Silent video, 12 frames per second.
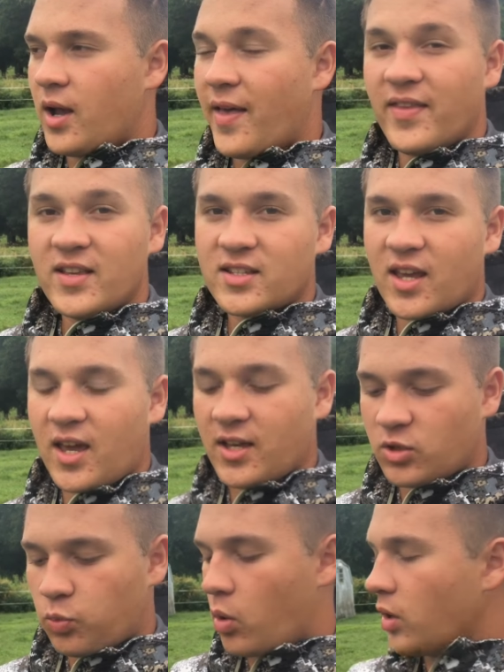In this
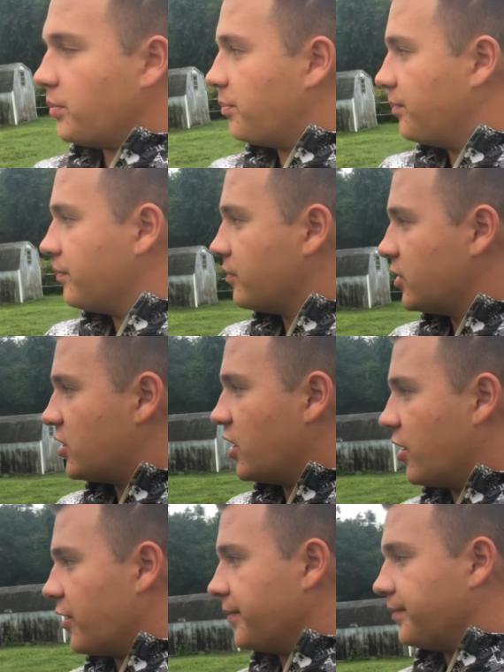case, one
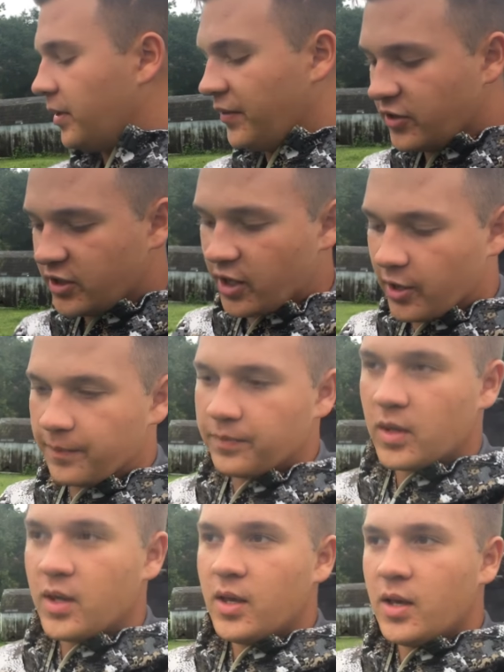steer, beef steer,
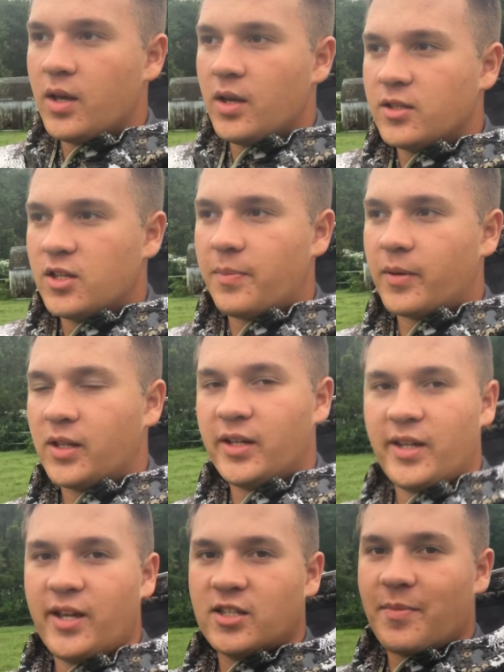
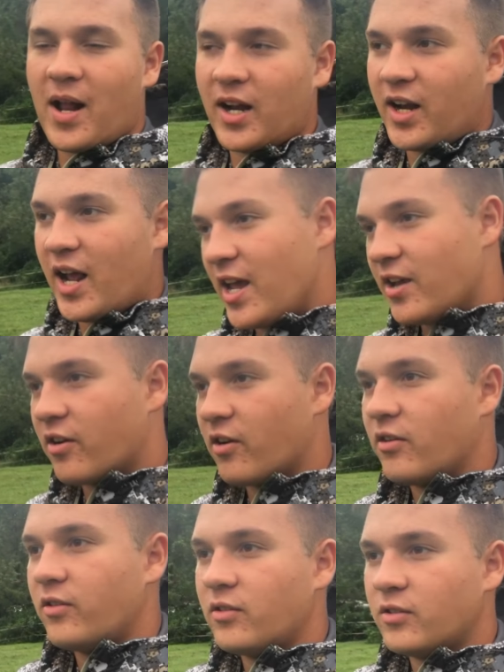typically needs about an
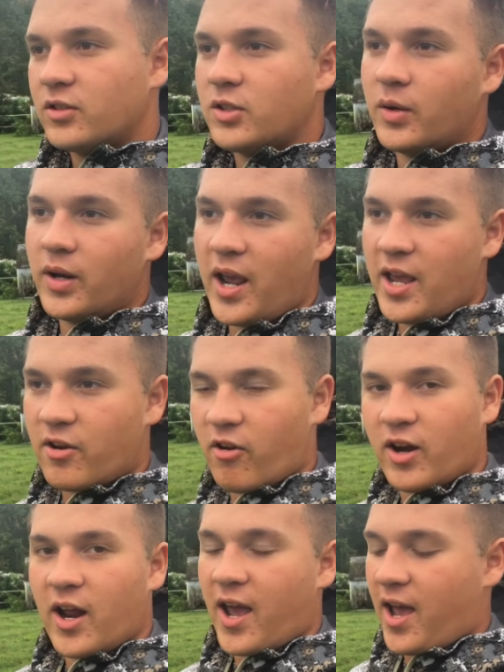acre to an
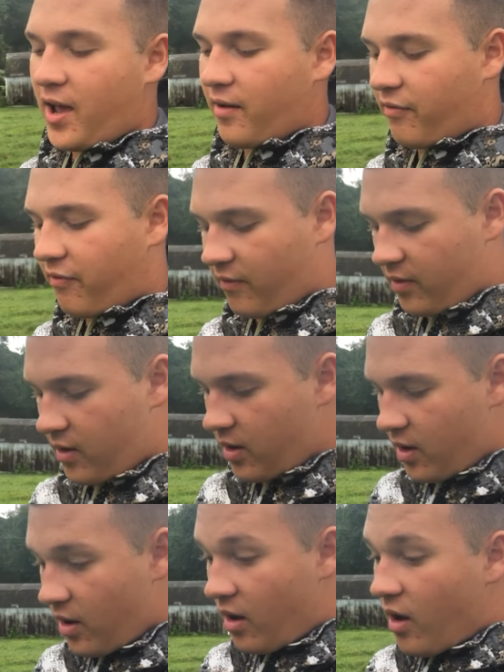acre and a half
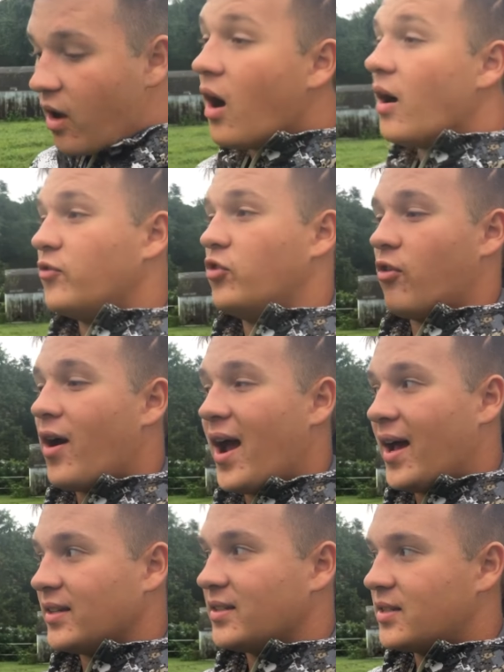of
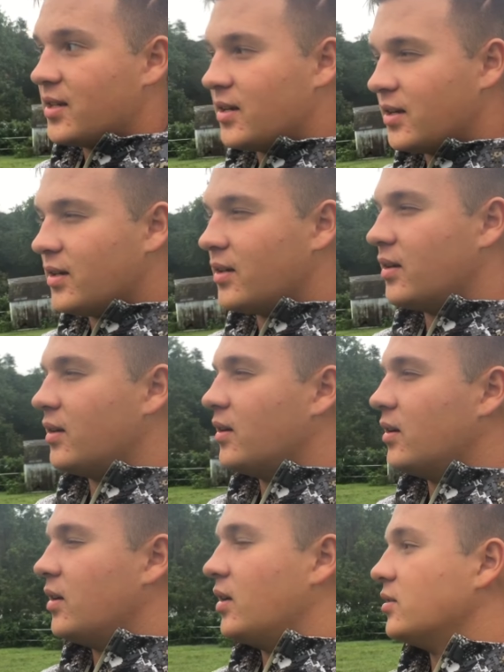grass
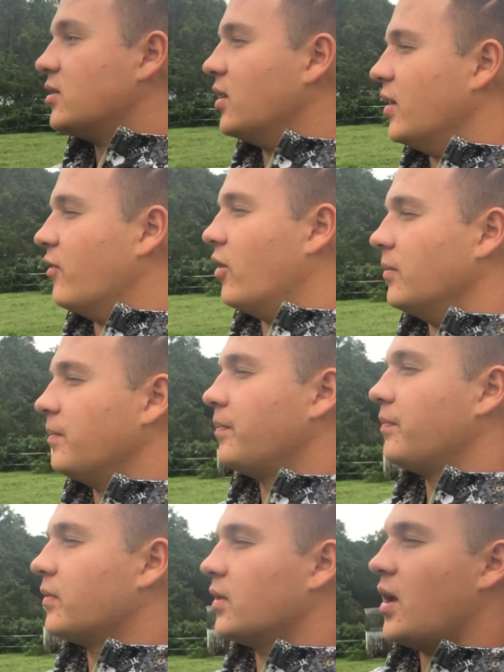to live on.
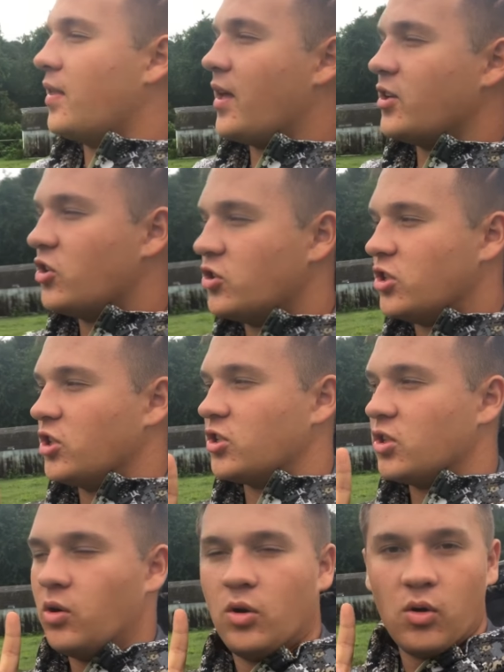And that's usually
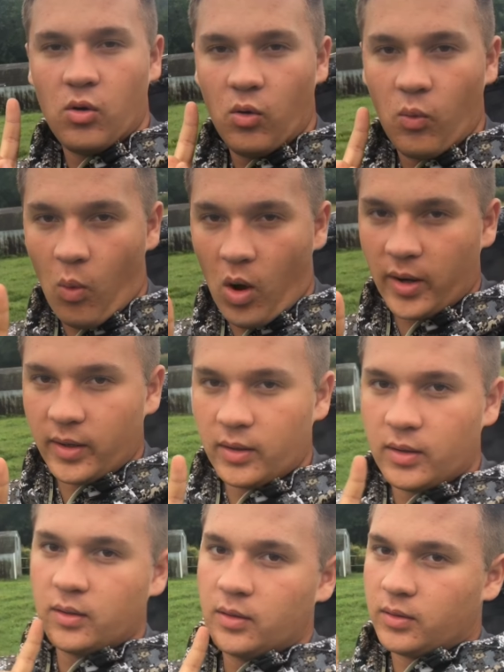just one
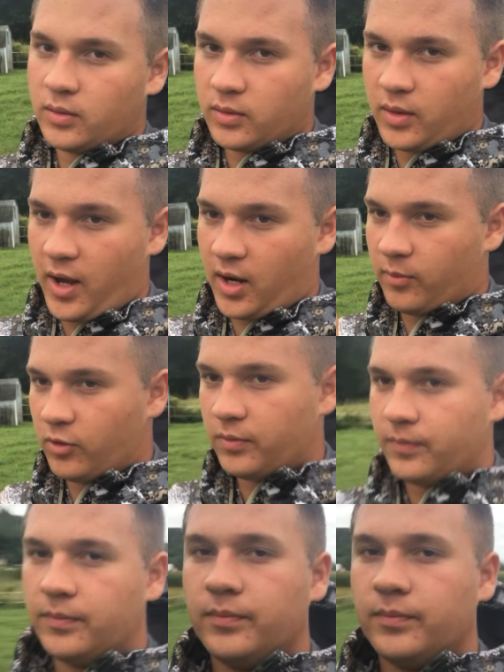animal.